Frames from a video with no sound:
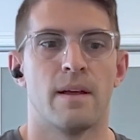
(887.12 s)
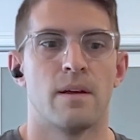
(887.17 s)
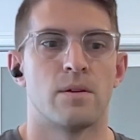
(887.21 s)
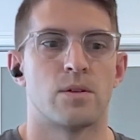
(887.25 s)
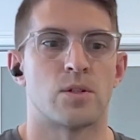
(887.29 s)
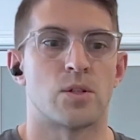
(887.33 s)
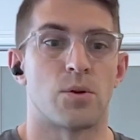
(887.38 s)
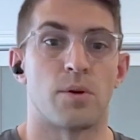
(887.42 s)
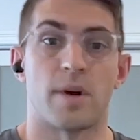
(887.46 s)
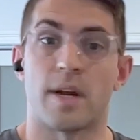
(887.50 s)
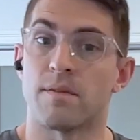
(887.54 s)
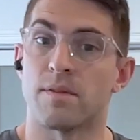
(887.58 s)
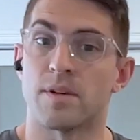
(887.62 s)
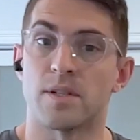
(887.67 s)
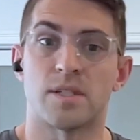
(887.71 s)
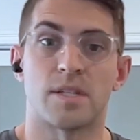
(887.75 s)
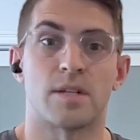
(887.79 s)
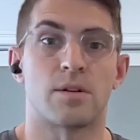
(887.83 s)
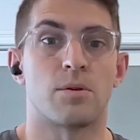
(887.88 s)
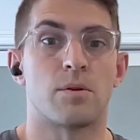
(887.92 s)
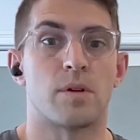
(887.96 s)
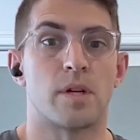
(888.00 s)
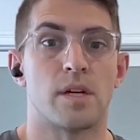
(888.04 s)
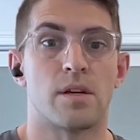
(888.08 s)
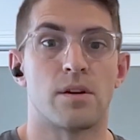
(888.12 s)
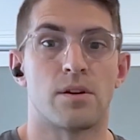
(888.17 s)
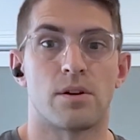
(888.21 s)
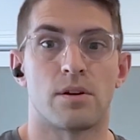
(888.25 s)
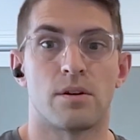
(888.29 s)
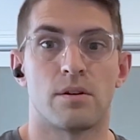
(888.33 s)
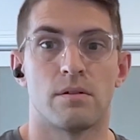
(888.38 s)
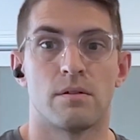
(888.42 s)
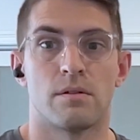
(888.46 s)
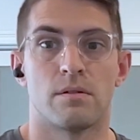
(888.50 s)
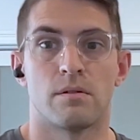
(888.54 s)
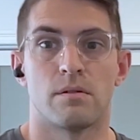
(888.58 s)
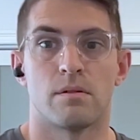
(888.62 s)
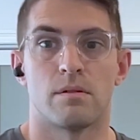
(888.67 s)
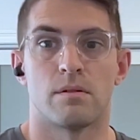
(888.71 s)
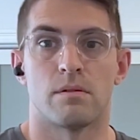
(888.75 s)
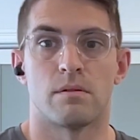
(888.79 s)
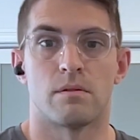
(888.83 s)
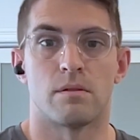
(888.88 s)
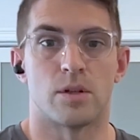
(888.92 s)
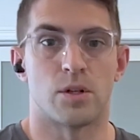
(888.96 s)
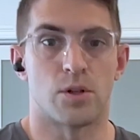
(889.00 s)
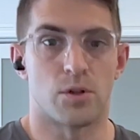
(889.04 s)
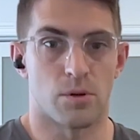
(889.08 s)
So every single year,
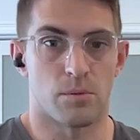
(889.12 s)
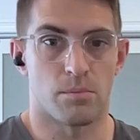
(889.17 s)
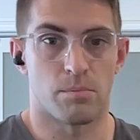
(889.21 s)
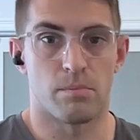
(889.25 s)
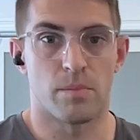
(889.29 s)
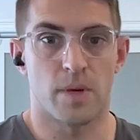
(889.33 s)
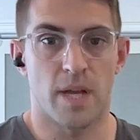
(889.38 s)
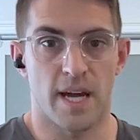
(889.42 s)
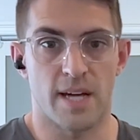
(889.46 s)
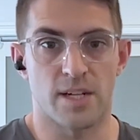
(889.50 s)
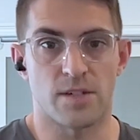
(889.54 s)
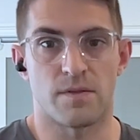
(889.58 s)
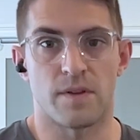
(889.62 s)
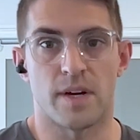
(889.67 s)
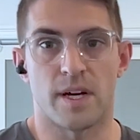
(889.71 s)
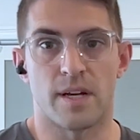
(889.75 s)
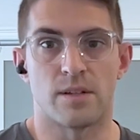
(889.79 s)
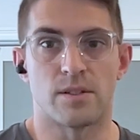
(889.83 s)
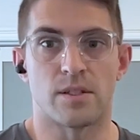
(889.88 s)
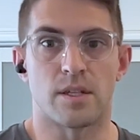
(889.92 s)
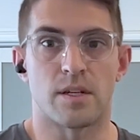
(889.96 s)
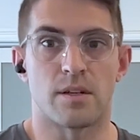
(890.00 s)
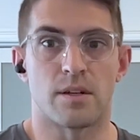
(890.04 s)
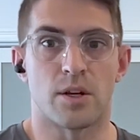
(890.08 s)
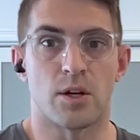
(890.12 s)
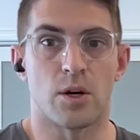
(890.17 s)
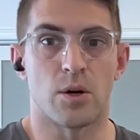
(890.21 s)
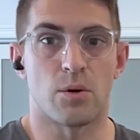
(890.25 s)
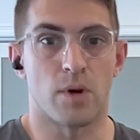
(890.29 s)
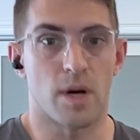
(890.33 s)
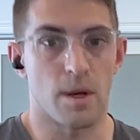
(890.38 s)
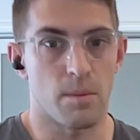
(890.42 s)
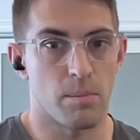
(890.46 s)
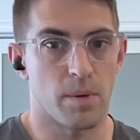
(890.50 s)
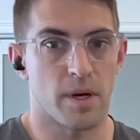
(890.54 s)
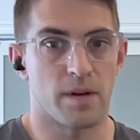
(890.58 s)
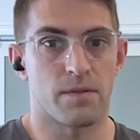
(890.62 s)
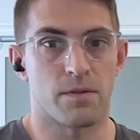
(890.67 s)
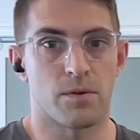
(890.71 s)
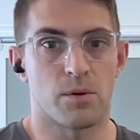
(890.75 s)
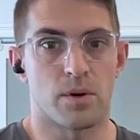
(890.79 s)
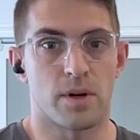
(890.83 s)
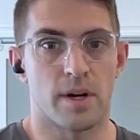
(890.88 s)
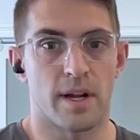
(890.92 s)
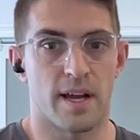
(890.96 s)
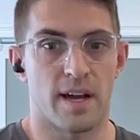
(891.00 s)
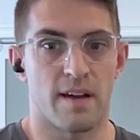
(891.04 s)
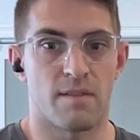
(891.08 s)
your cash value is going to go up by
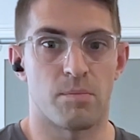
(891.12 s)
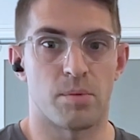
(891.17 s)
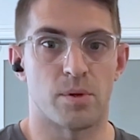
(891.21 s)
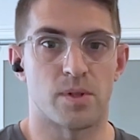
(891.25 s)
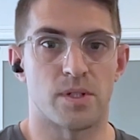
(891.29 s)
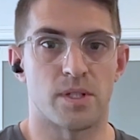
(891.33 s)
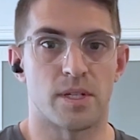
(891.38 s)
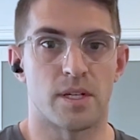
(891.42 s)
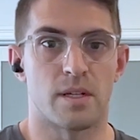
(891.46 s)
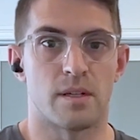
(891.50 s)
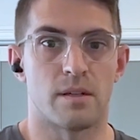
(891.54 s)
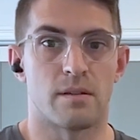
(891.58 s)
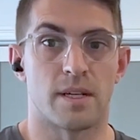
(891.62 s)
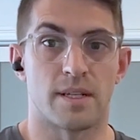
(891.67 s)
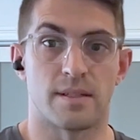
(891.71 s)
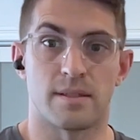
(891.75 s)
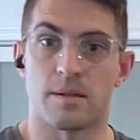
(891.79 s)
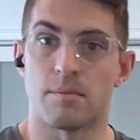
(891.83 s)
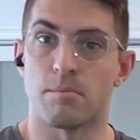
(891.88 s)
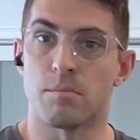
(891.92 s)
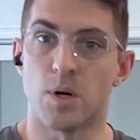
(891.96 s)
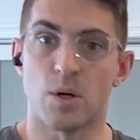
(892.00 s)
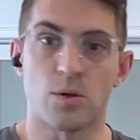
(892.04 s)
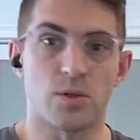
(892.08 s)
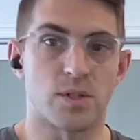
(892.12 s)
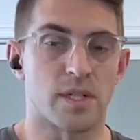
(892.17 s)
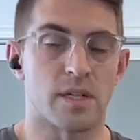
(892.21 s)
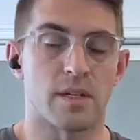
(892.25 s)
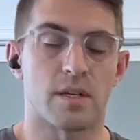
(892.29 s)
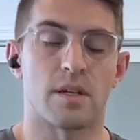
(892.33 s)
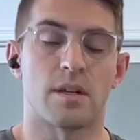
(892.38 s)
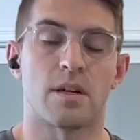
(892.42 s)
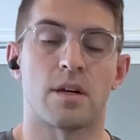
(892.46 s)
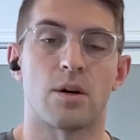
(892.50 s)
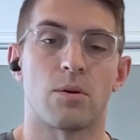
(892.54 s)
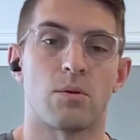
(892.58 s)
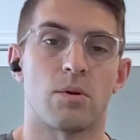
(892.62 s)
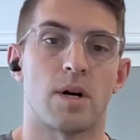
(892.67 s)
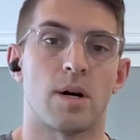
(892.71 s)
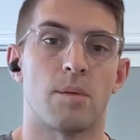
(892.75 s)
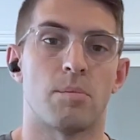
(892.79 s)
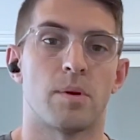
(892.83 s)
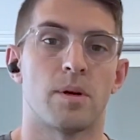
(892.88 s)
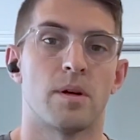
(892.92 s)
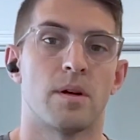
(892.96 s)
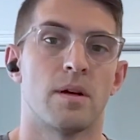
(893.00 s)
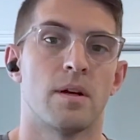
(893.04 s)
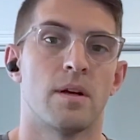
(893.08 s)
4.5%. That's the most it could go
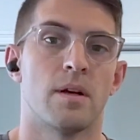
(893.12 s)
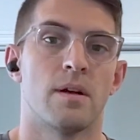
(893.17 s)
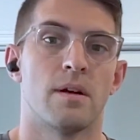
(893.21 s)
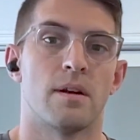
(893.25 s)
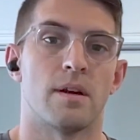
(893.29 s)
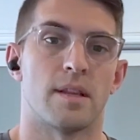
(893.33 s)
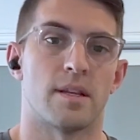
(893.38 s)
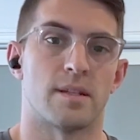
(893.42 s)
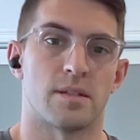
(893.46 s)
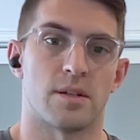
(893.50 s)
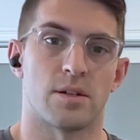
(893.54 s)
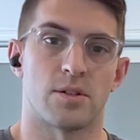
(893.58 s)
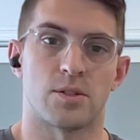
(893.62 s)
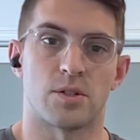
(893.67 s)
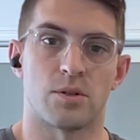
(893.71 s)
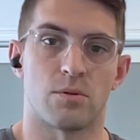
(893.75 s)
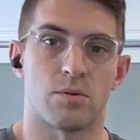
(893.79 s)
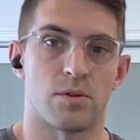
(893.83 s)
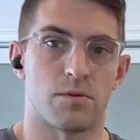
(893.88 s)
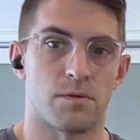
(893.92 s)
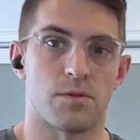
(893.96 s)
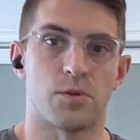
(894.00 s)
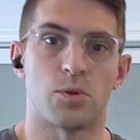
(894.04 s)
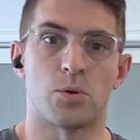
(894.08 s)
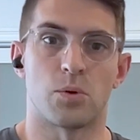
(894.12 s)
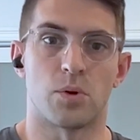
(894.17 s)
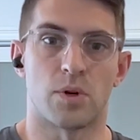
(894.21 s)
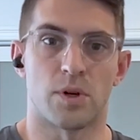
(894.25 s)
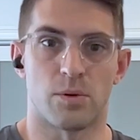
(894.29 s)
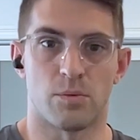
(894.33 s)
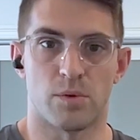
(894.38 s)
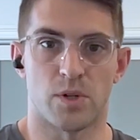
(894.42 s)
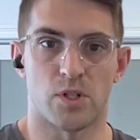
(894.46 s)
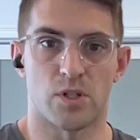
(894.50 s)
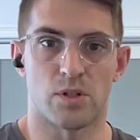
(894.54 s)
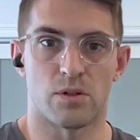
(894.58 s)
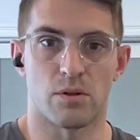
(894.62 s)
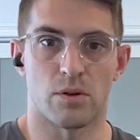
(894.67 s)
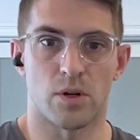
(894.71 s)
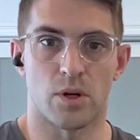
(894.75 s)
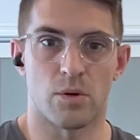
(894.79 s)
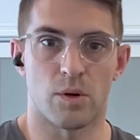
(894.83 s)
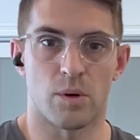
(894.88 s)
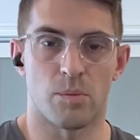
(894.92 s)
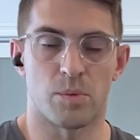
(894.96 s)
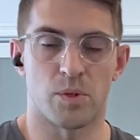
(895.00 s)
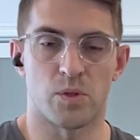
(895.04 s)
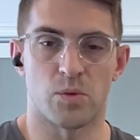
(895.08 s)
up. And that's also the floor at which it'll
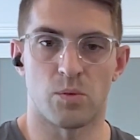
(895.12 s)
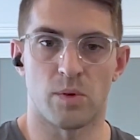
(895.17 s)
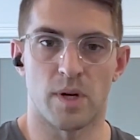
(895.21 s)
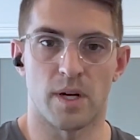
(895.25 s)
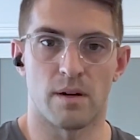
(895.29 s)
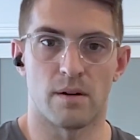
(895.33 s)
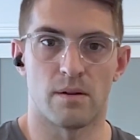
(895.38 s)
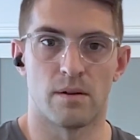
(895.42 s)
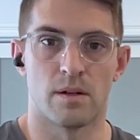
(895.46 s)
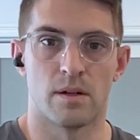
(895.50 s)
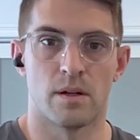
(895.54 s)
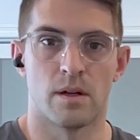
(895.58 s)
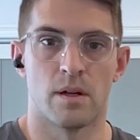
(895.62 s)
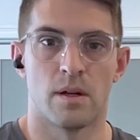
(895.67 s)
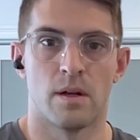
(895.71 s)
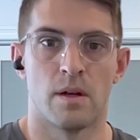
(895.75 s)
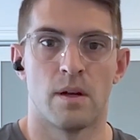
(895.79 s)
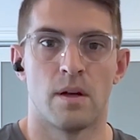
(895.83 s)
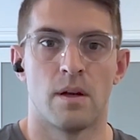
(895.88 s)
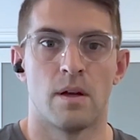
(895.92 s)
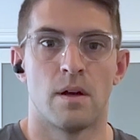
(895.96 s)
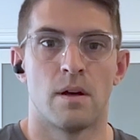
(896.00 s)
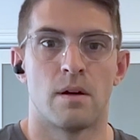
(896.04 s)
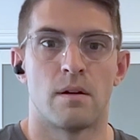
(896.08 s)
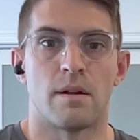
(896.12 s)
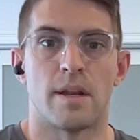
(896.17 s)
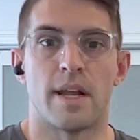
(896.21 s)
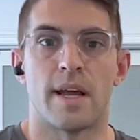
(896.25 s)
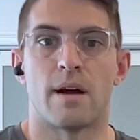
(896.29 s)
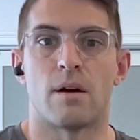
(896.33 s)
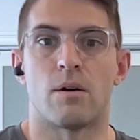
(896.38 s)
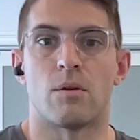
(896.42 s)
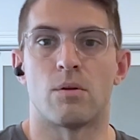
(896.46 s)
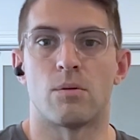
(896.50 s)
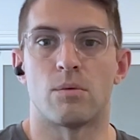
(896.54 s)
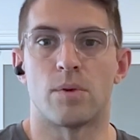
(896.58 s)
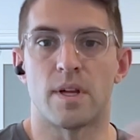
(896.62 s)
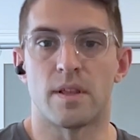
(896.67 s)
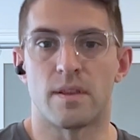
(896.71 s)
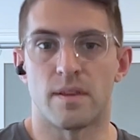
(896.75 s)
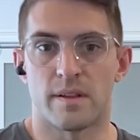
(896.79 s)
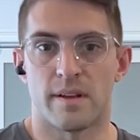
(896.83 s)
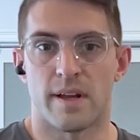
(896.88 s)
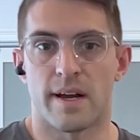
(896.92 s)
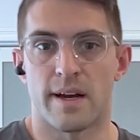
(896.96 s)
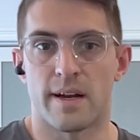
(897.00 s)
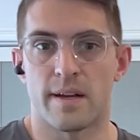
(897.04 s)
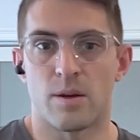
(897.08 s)
go up as well. Now, with
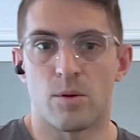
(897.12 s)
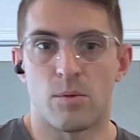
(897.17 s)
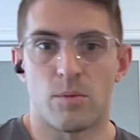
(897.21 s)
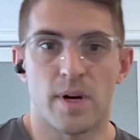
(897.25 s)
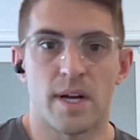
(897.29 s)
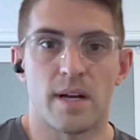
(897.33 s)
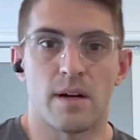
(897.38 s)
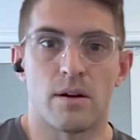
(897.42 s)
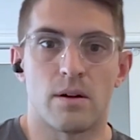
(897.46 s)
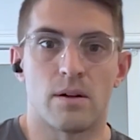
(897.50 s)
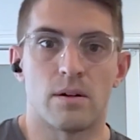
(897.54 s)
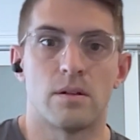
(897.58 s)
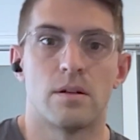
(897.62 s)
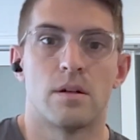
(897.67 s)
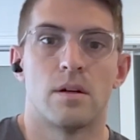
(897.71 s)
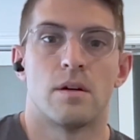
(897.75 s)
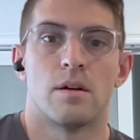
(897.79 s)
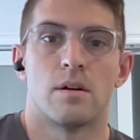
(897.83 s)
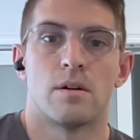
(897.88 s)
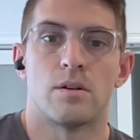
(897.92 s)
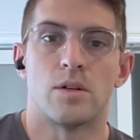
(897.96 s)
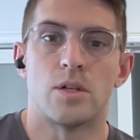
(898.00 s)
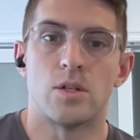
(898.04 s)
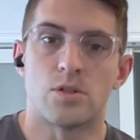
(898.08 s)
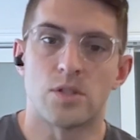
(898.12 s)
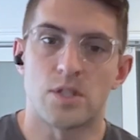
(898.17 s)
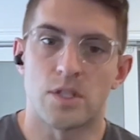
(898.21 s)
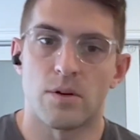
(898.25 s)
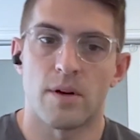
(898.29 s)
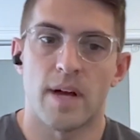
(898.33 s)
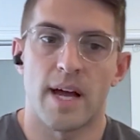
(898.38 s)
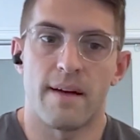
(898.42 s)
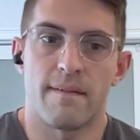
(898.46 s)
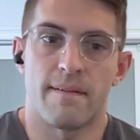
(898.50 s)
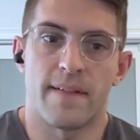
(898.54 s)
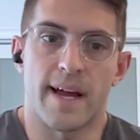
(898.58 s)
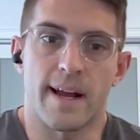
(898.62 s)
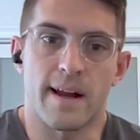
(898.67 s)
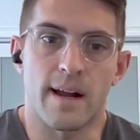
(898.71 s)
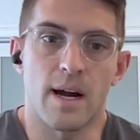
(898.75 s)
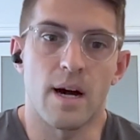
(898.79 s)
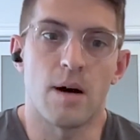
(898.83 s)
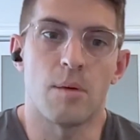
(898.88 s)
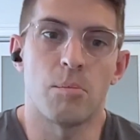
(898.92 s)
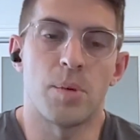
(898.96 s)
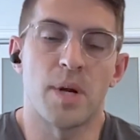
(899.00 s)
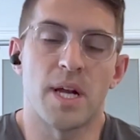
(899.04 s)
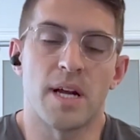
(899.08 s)
an IUL, you still have that
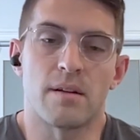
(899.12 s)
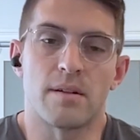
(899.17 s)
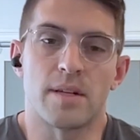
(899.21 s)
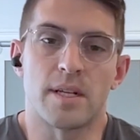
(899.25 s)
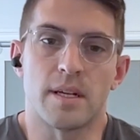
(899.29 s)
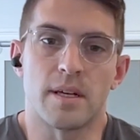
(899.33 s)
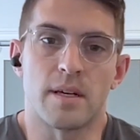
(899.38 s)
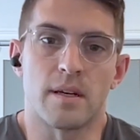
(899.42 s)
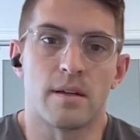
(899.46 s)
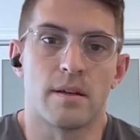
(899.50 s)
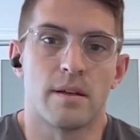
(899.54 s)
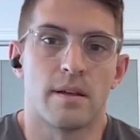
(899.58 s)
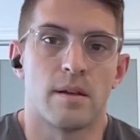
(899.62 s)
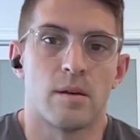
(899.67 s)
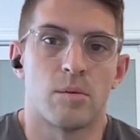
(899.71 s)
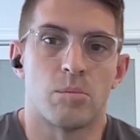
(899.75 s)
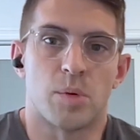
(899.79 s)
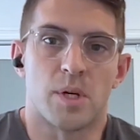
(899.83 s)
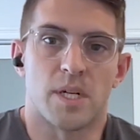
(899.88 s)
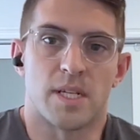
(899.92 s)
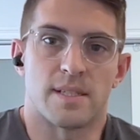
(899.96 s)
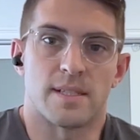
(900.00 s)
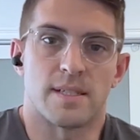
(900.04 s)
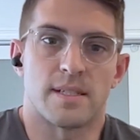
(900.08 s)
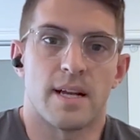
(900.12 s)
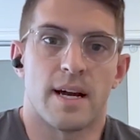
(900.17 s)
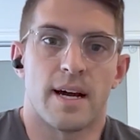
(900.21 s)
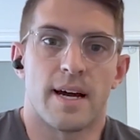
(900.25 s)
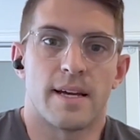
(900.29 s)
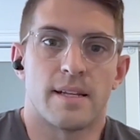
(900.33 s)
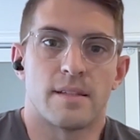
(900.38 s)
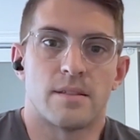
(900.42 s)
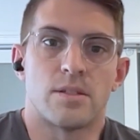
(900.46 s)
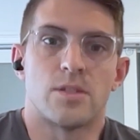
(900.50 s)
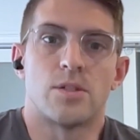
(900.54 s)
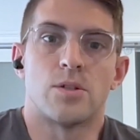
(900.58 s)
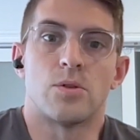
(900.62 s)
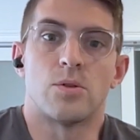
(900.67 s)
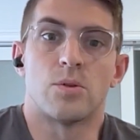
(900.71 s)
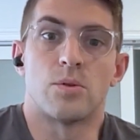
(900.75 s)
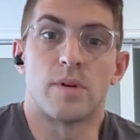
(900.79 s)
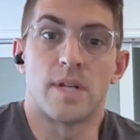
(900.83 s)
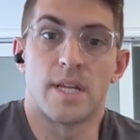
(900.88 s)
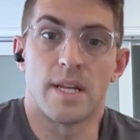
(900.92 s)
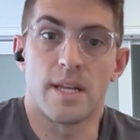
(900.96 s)
compounding, but it's tied to an